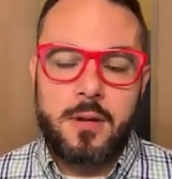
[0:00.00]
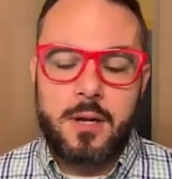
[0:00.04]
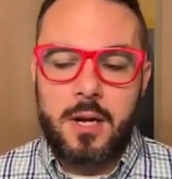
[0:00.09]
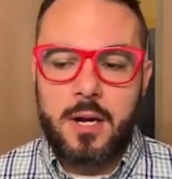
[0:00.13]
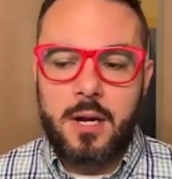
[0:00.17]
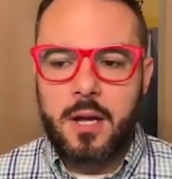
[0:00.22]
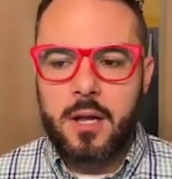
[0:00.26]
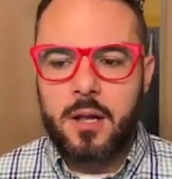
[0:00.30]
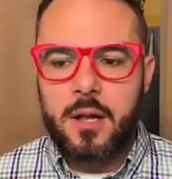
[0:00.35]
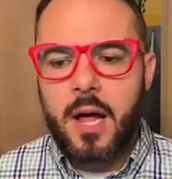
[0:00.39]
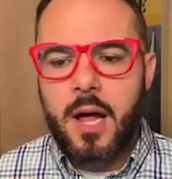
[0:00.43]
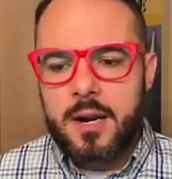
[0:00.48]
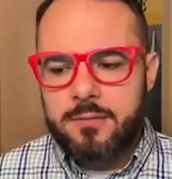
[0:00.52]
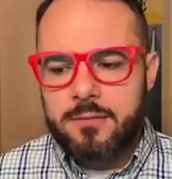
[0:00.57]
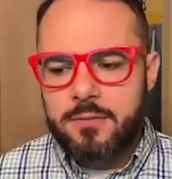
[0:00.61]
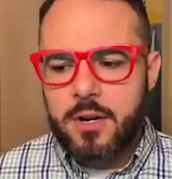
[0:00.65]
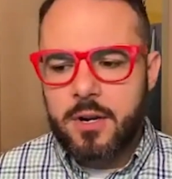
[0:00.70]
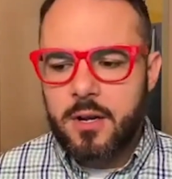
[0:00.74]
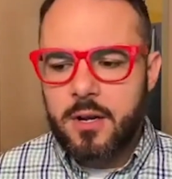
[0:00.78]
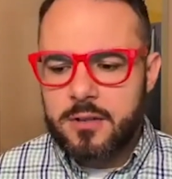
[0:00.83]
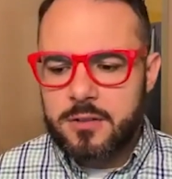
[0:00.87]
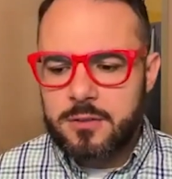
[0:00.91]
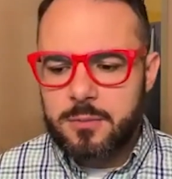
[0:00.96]
Uh, a lot of
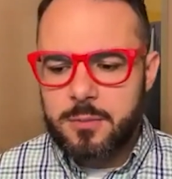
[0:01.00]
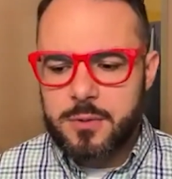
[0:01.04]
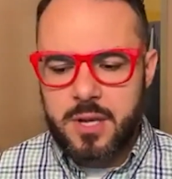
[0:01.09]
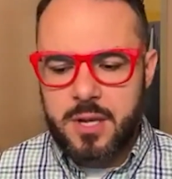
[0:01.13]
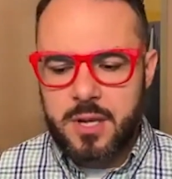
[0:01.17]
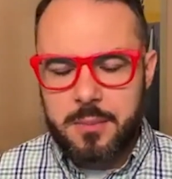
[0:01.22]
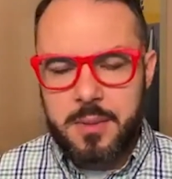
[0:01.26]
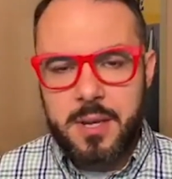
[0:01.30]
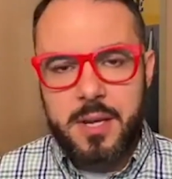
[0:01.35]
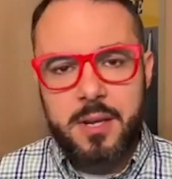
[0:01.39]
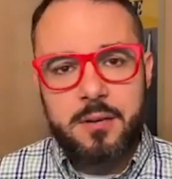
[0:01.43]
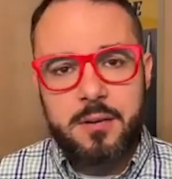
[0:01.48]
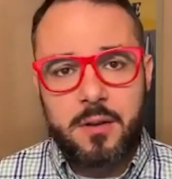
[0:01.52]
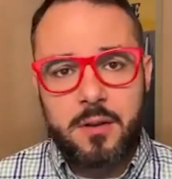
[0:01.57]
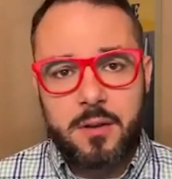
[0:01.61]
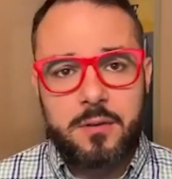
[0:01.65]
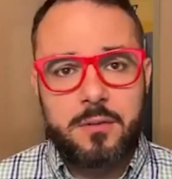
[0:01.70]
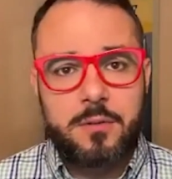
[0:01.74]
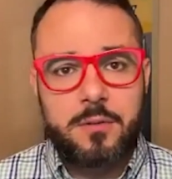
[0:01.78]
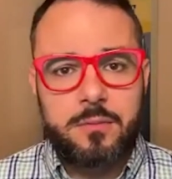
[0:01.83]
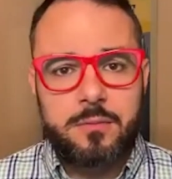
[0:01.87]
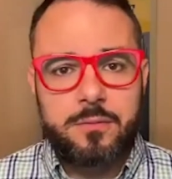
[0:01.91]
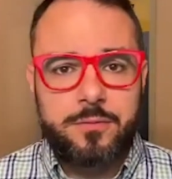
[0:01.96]
our customers come in uh,
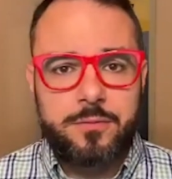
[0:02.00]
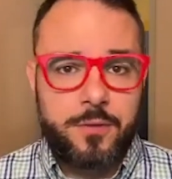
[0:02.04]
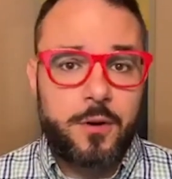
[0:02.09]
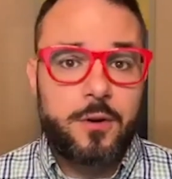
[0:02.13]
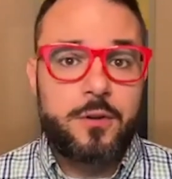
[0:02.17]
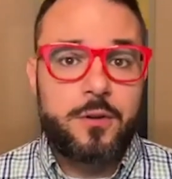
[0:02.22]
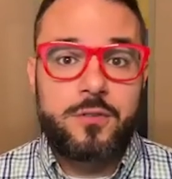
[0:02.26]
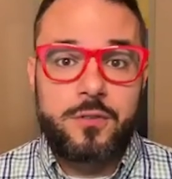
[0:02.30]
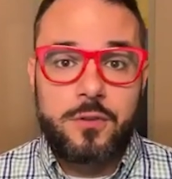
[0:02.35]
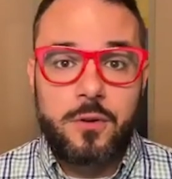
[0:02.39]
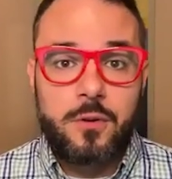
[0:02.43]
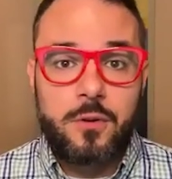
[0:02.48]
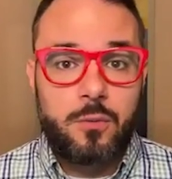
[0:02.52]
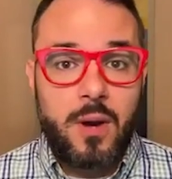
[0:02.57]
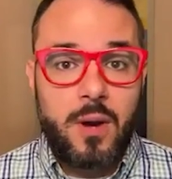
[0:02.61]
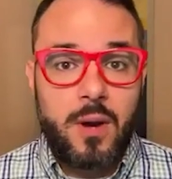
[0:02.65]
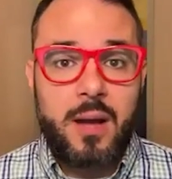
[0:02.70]
uh first